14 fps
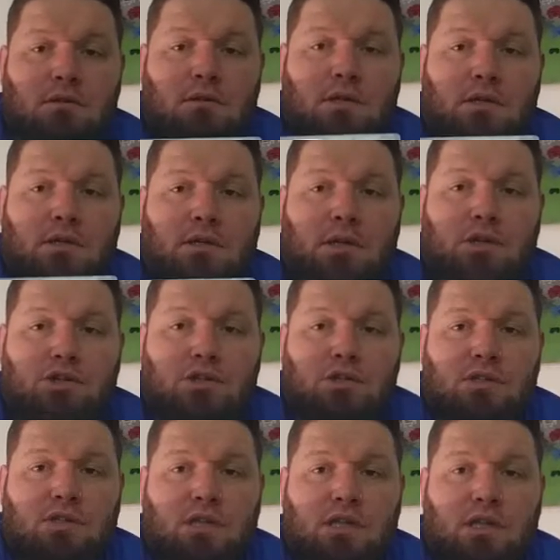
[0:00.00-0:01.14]
and as you can
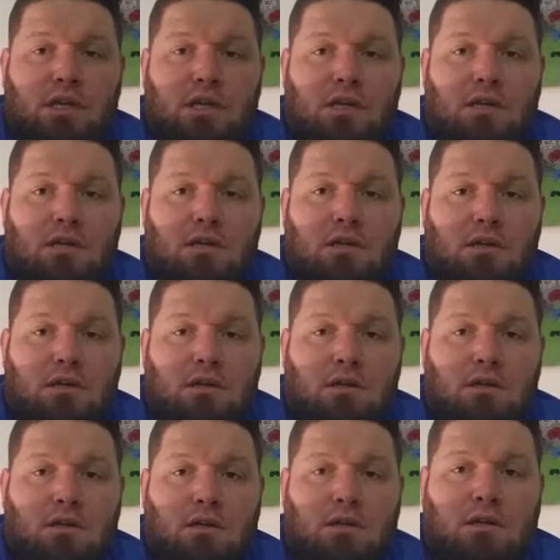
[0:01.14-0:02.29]
see there,
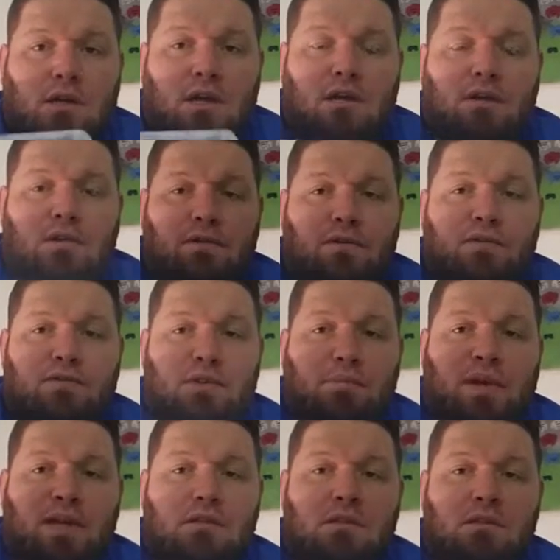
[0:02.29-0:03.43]
again 50
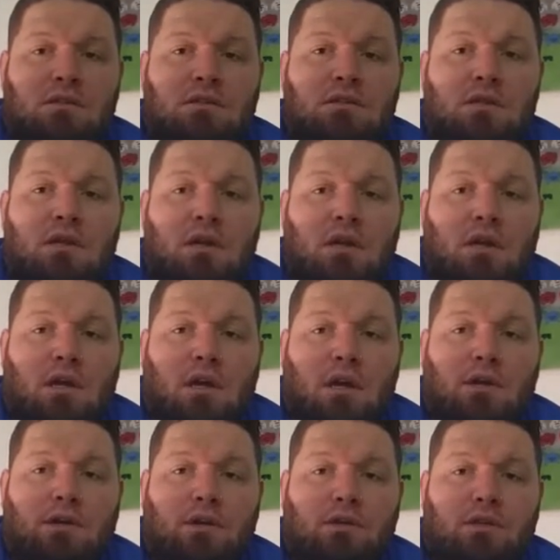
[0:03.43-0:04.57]
pence.
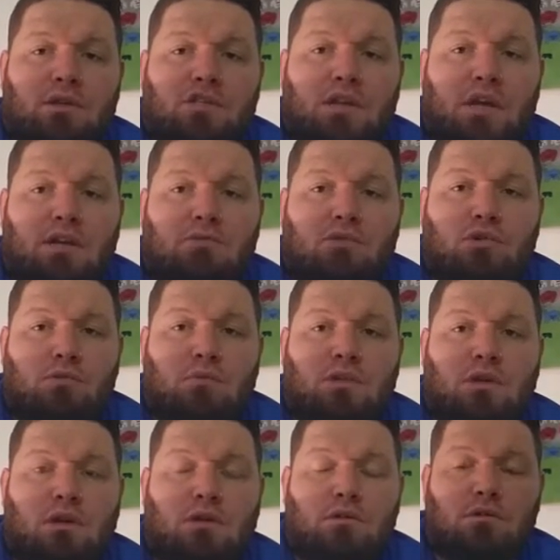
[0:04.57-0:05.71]
I know this game normally
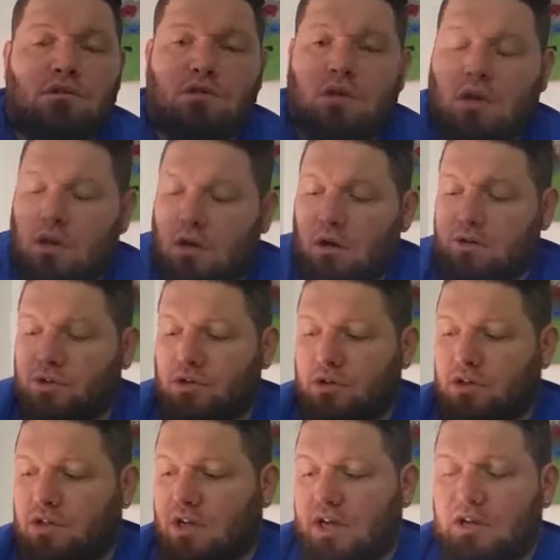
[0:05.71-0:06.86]
goes on a
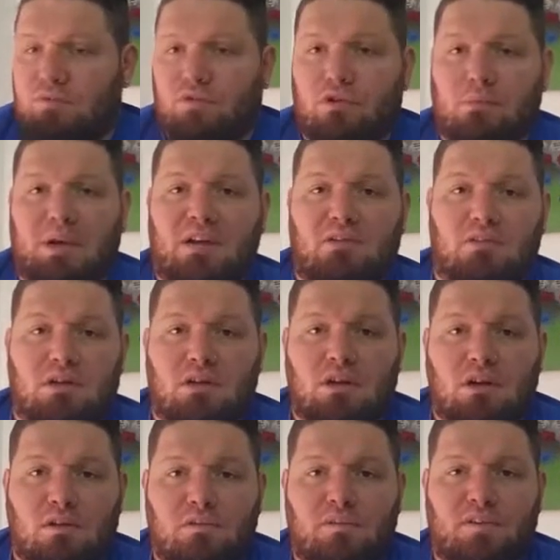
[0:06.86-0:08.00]
good day for about
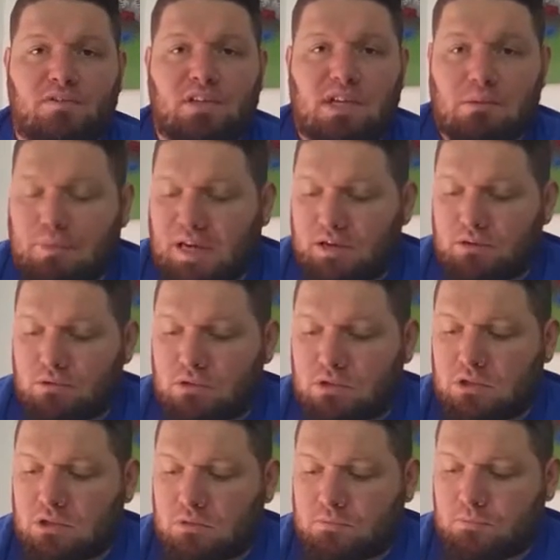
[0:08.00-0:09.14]

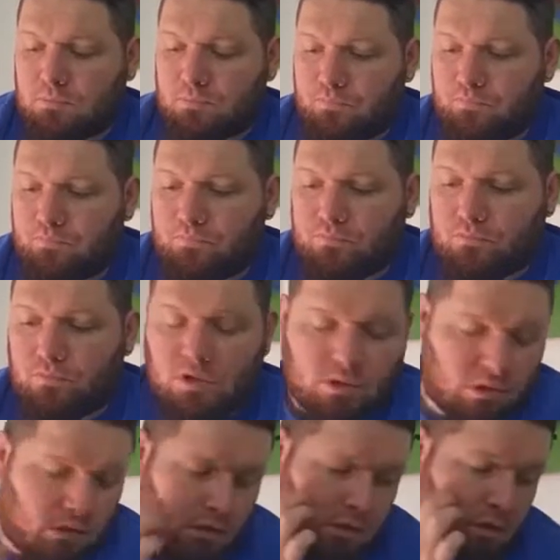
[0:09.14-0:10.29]
£15,
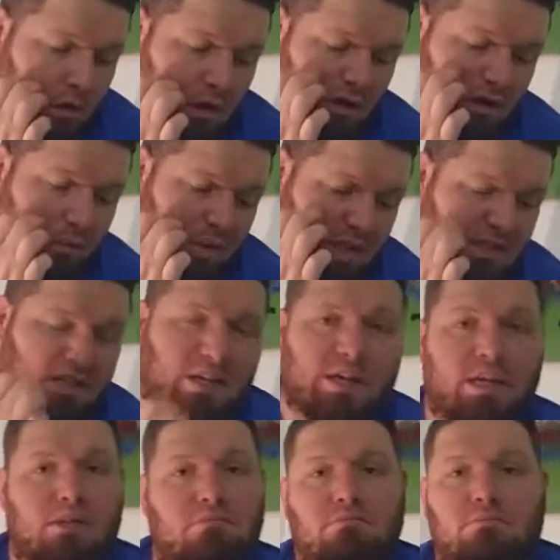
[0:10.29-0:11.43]
on a bad
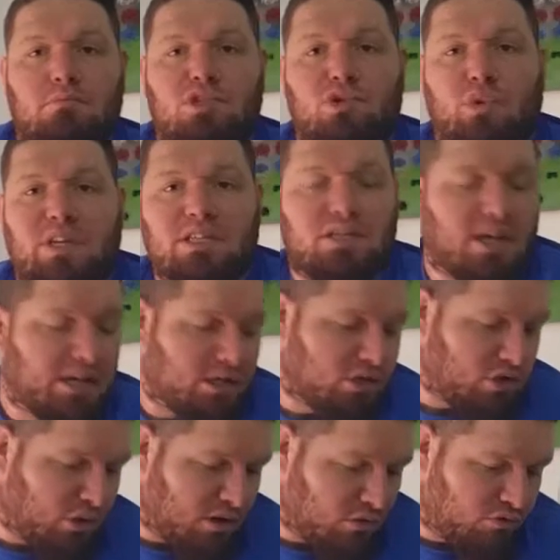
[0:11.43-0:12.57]
day between 10 and
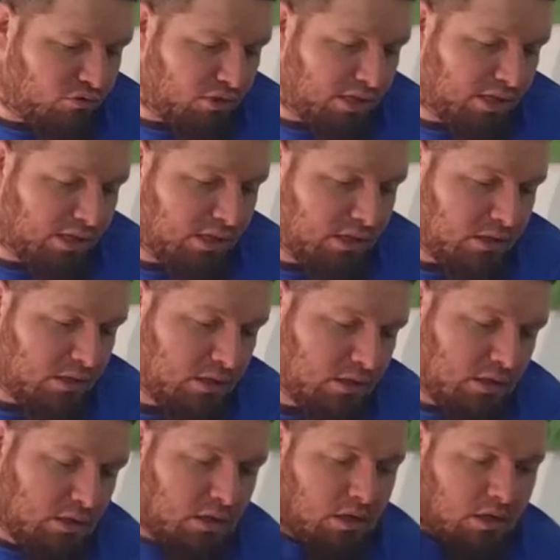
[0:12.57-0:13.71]
12 really.
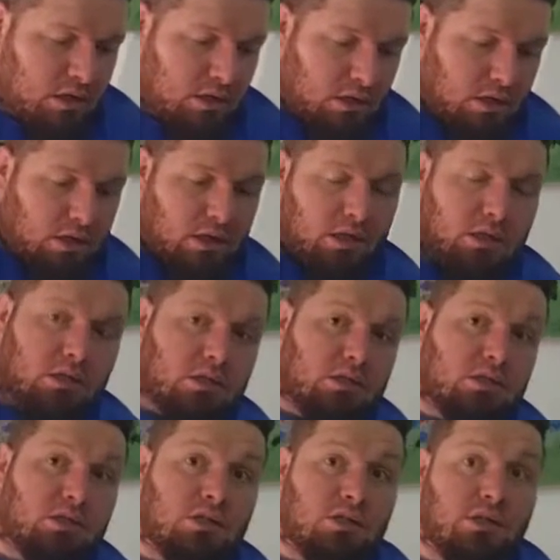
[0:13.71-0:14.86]

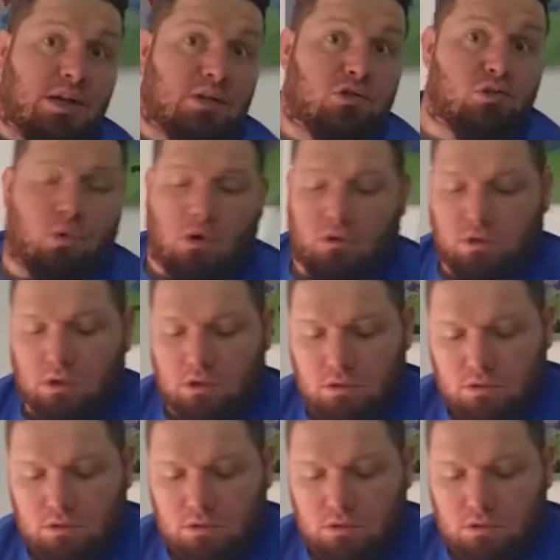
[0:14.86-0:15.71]
So the next one